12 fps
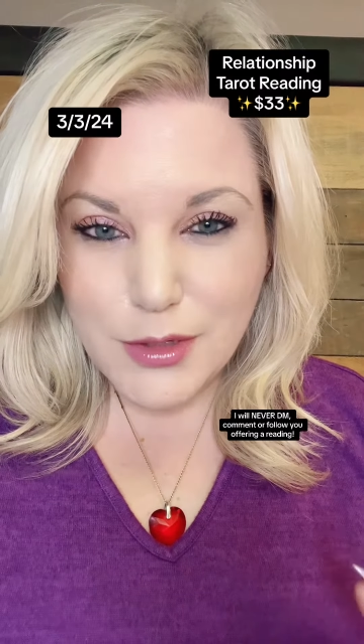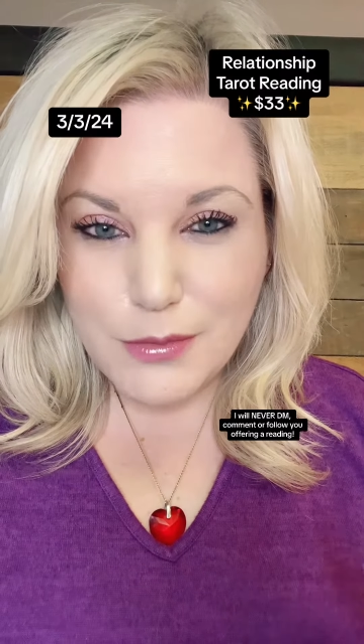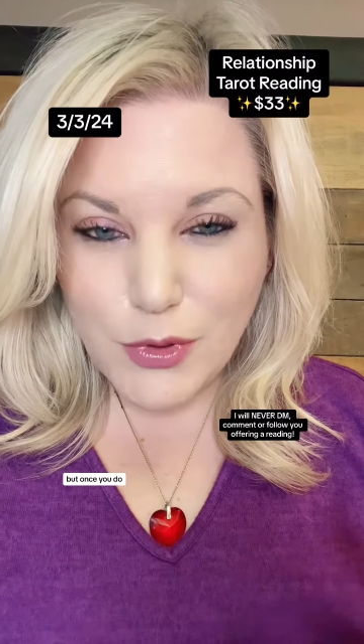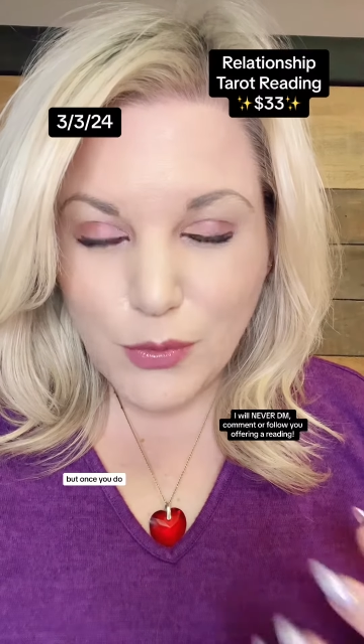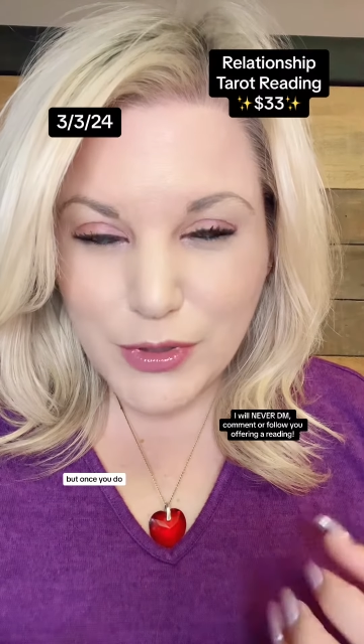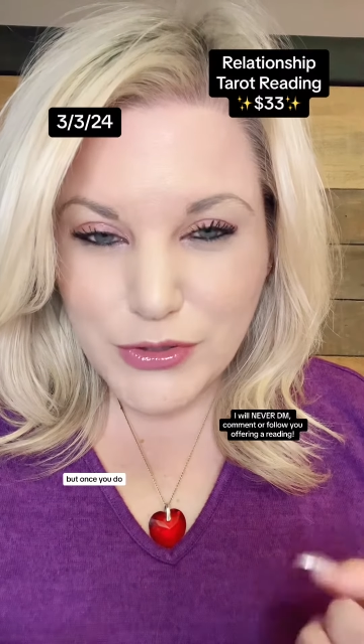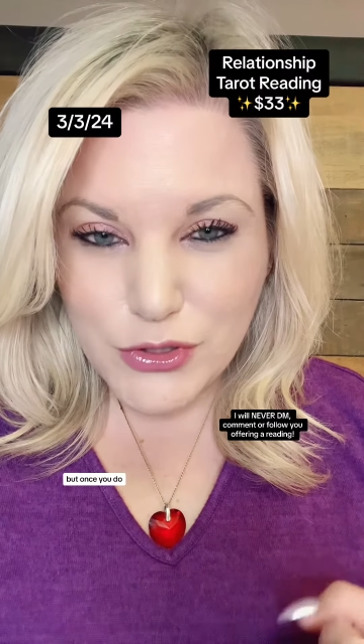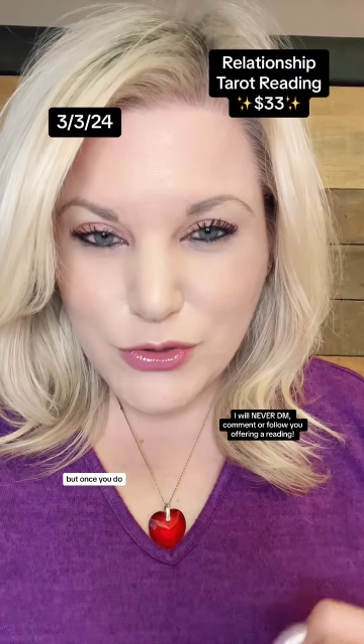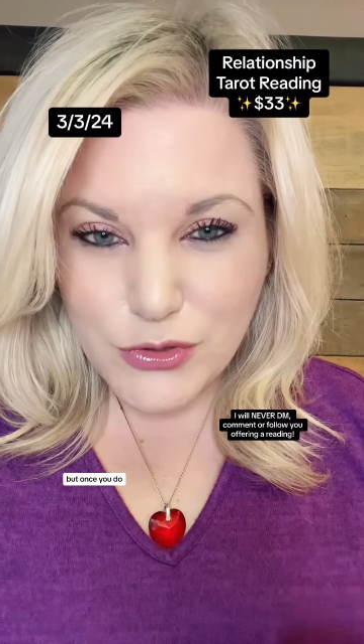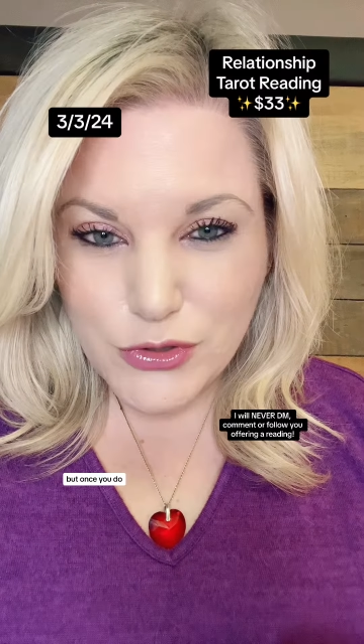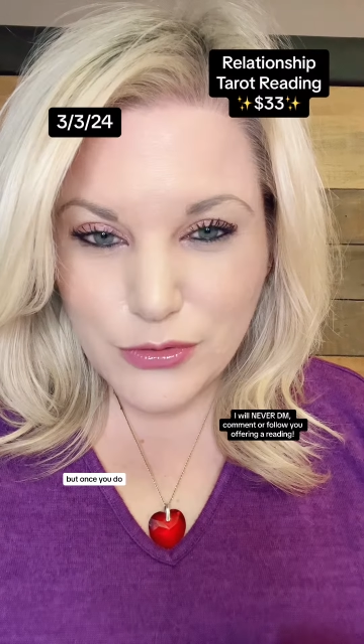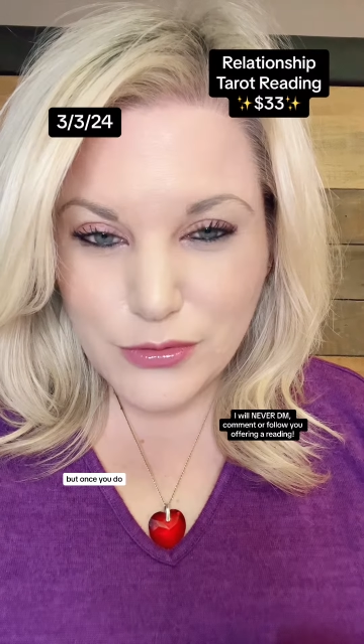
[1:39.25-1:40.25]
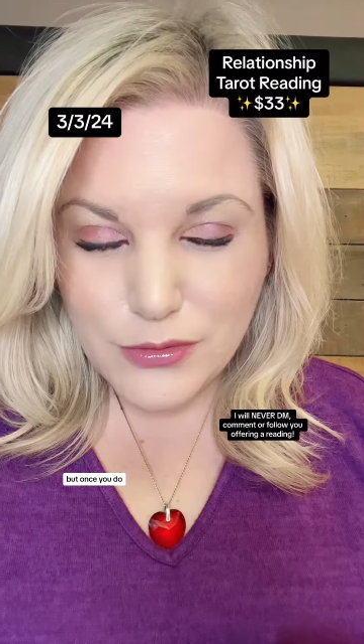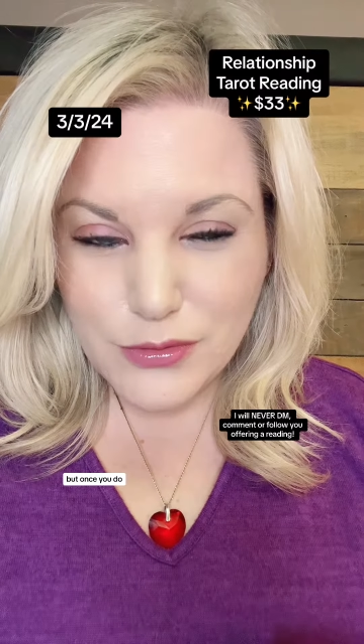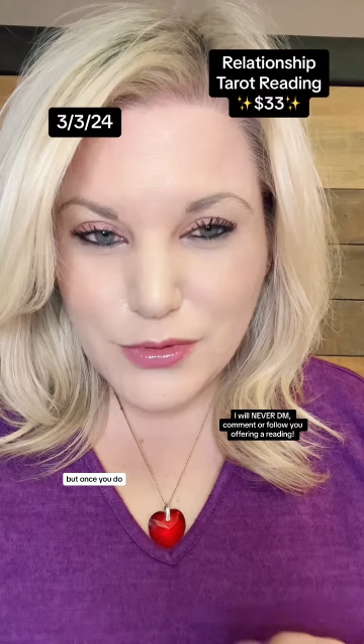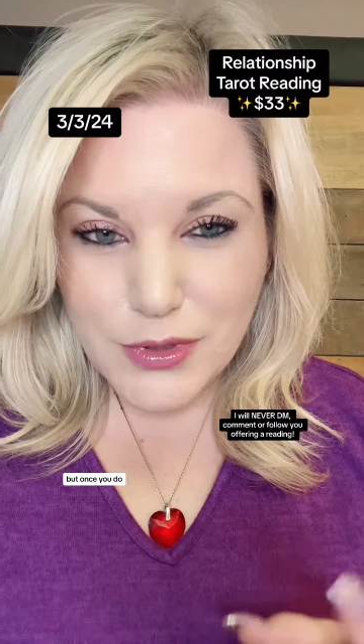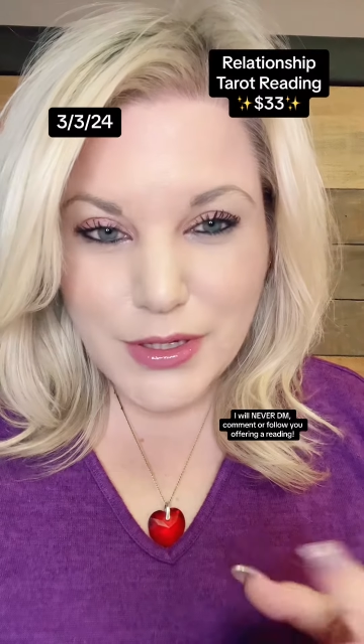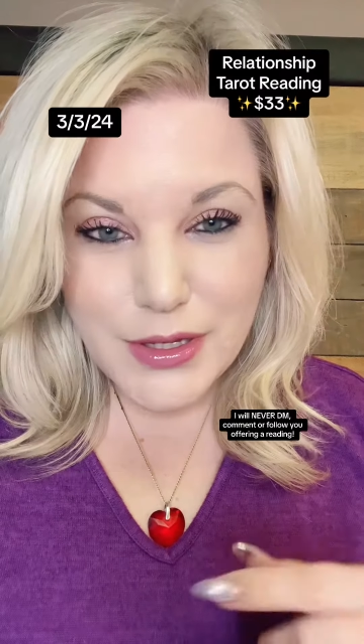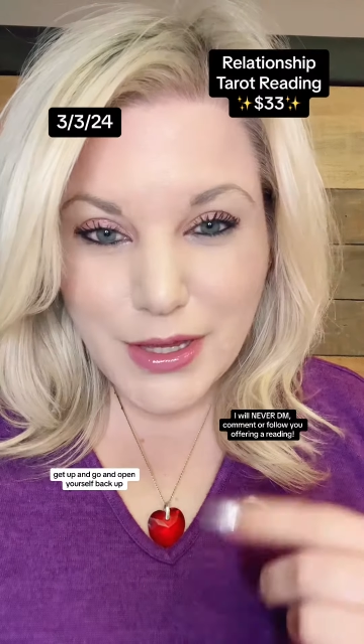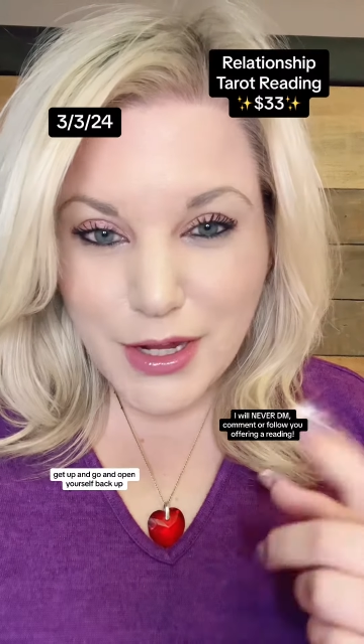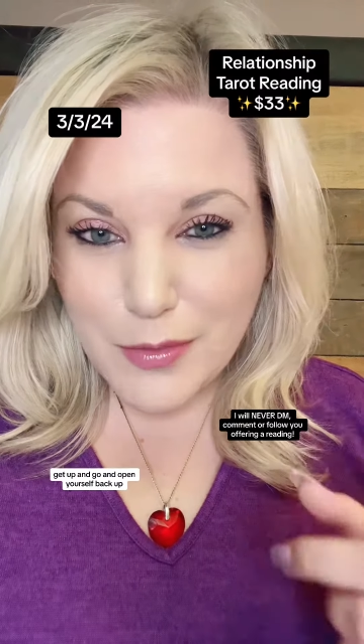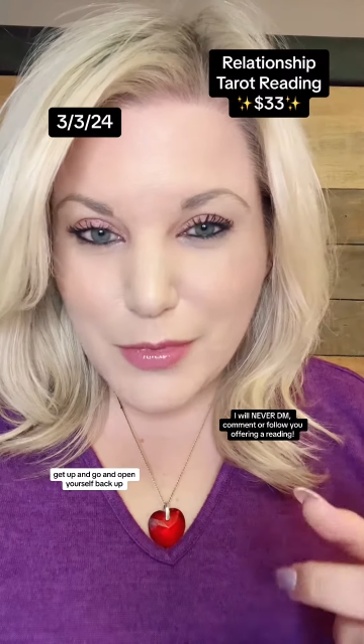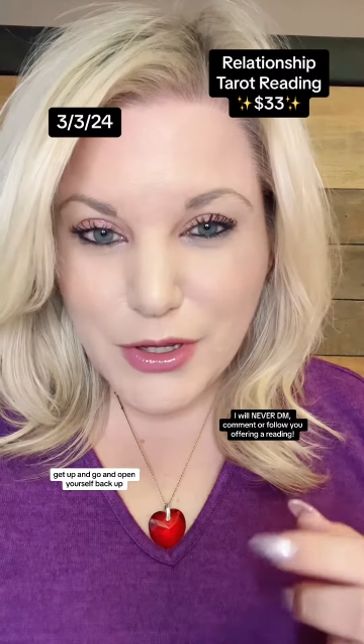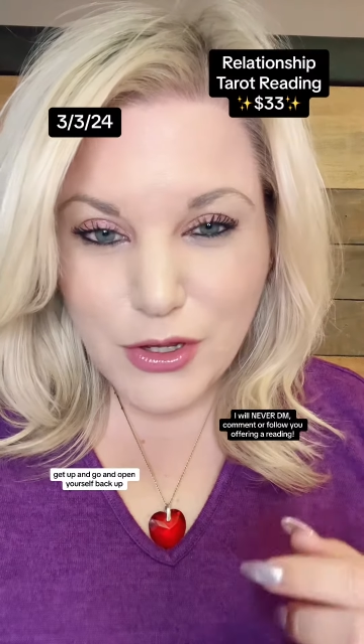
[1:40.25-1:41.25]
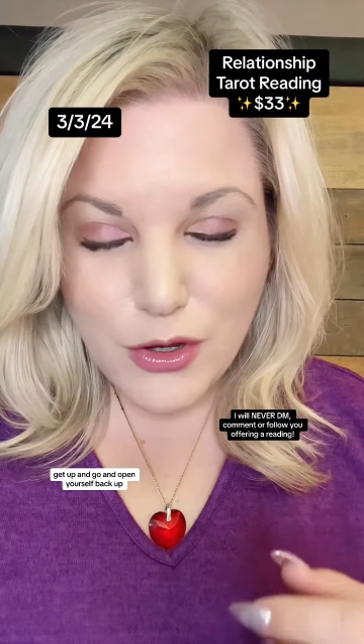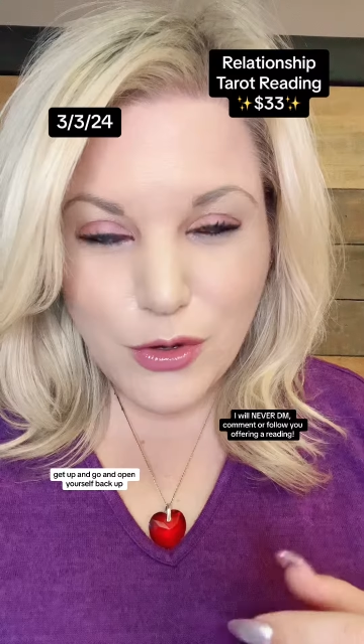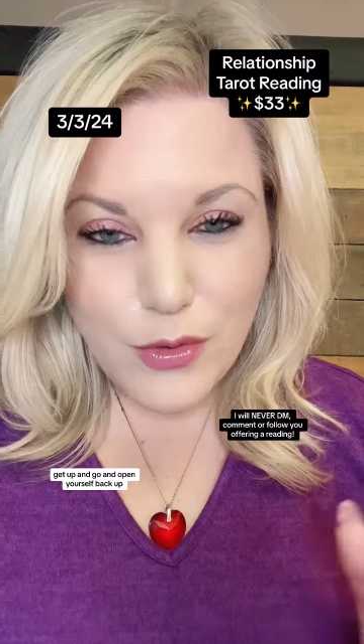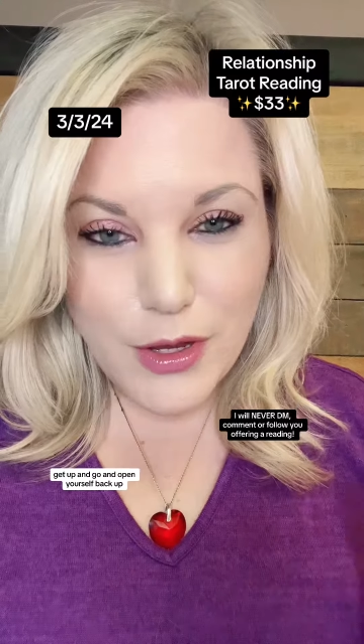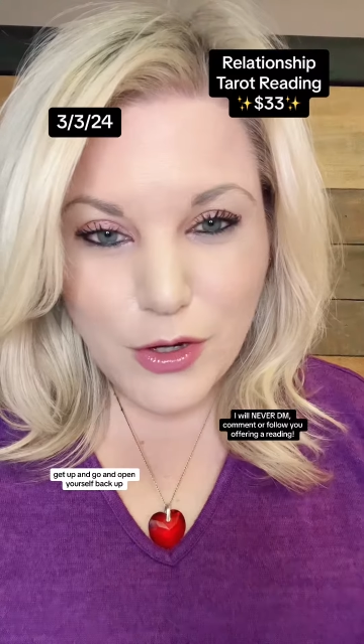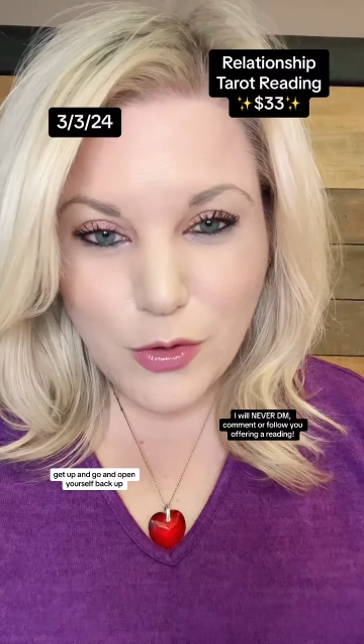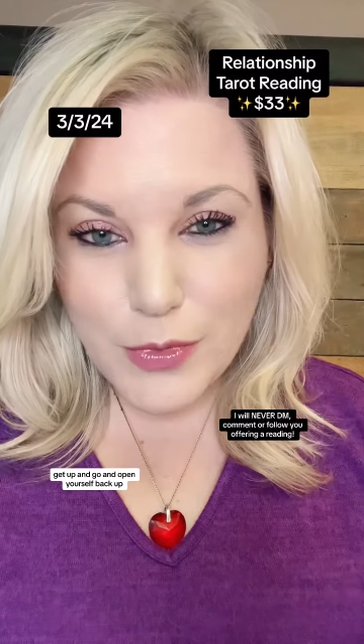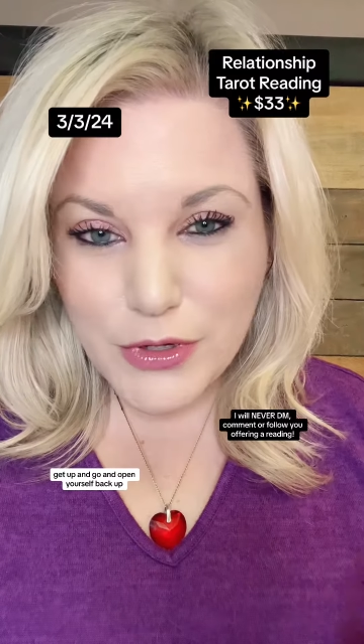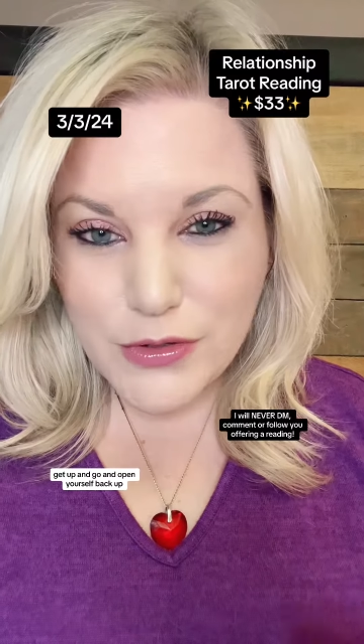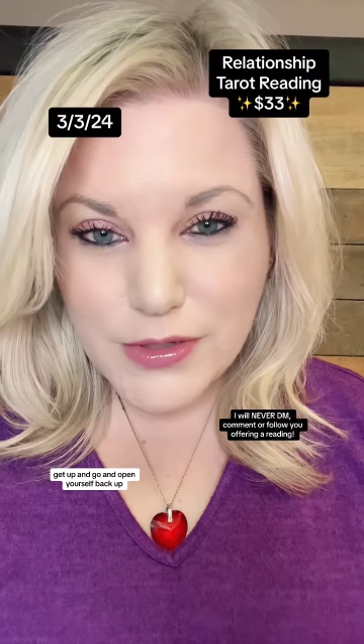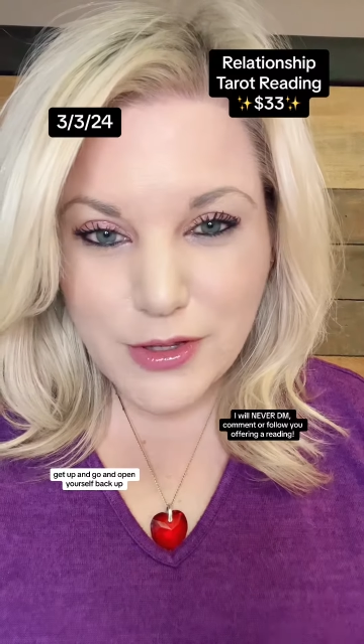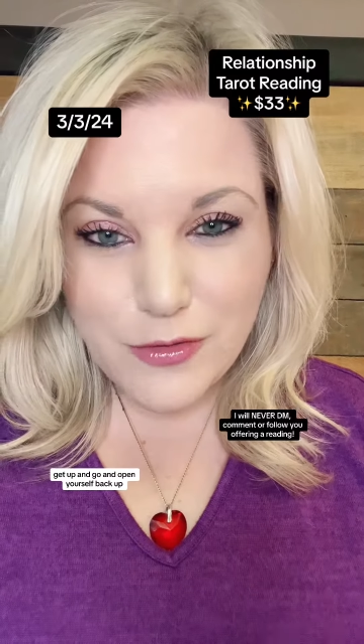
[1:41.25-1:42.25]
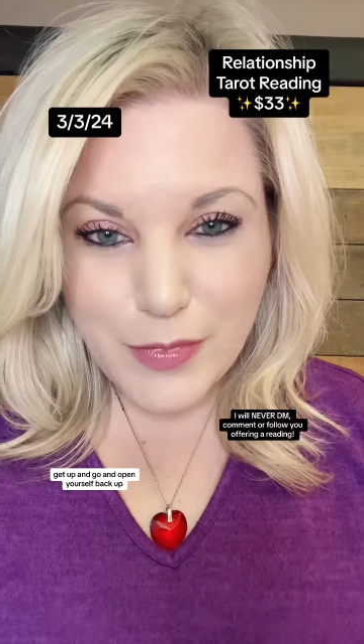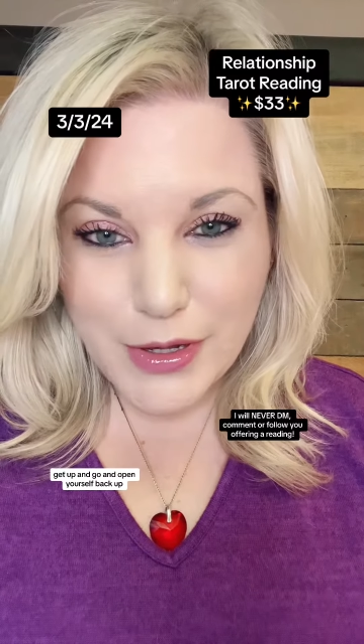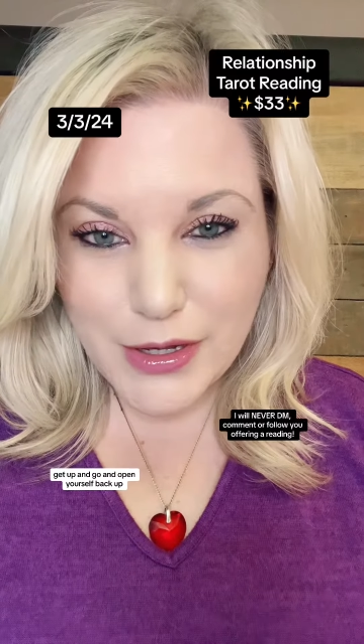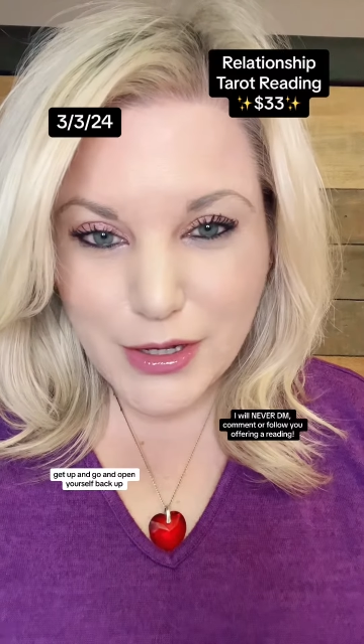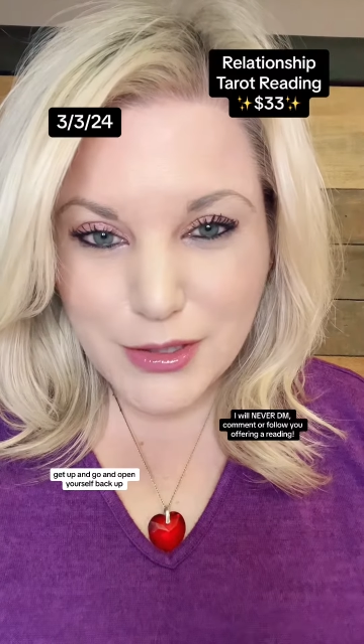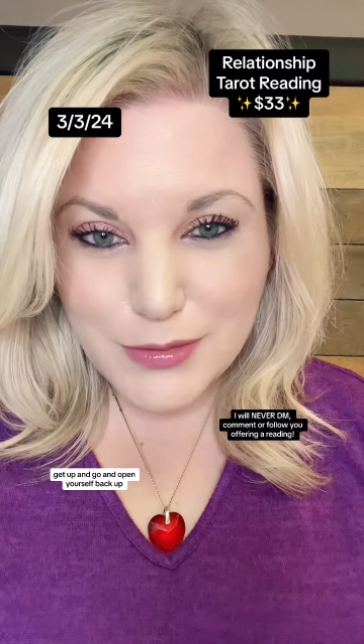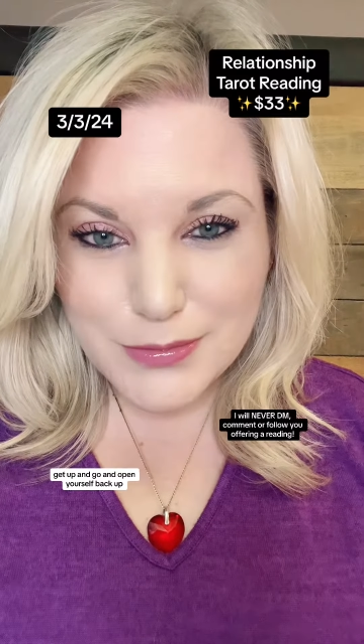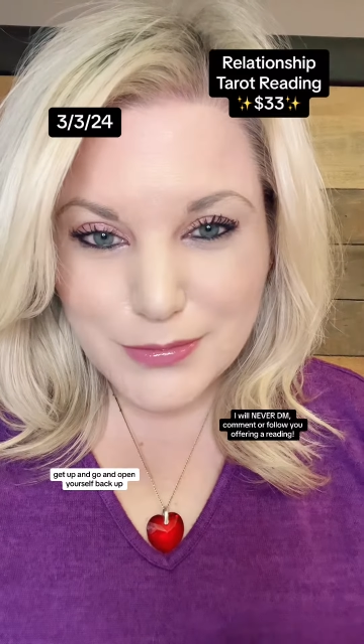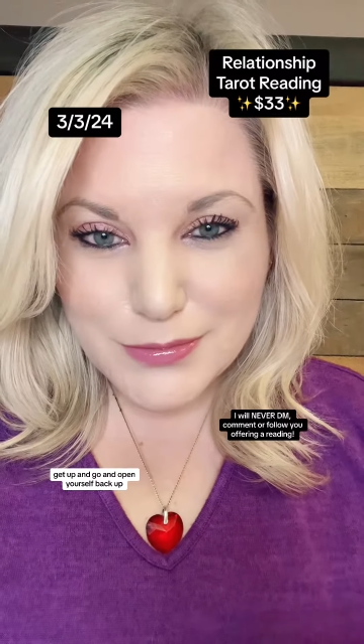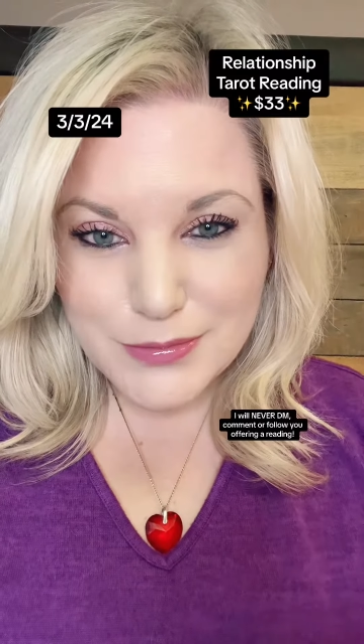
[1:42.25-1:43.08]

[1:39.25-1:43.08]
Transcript: but once you do, get up and go and open yourself back up.